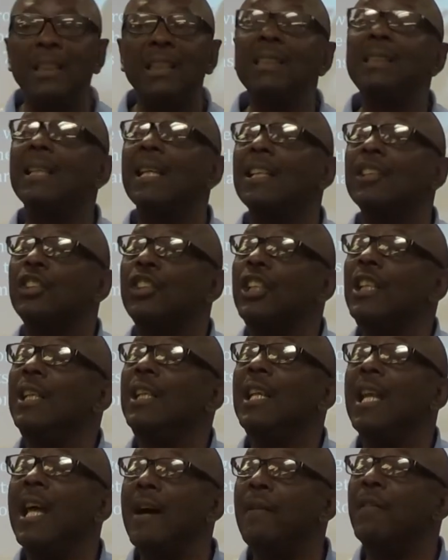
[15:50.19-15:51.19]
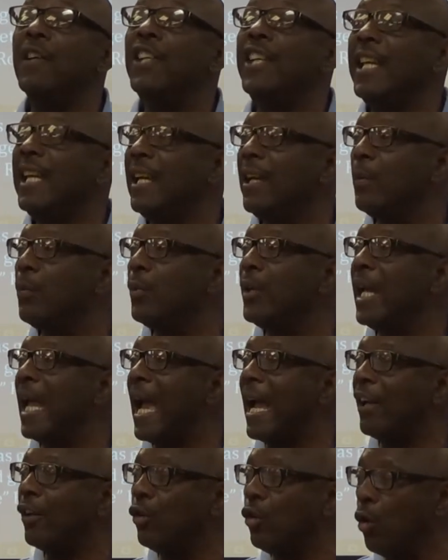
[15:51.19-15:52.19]
She says she never did
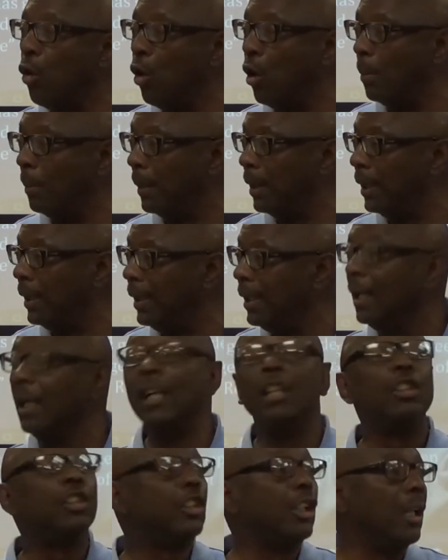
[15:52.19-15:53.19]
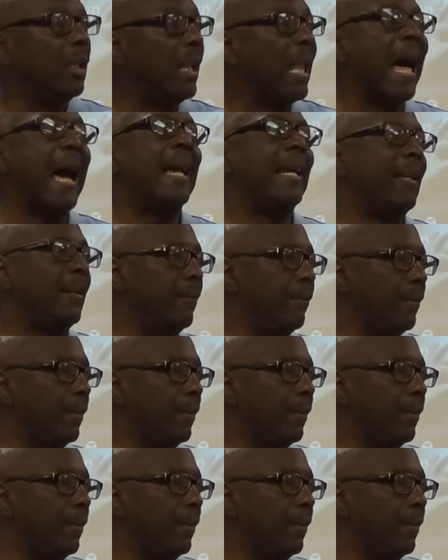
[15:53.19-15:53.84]
react normally to life.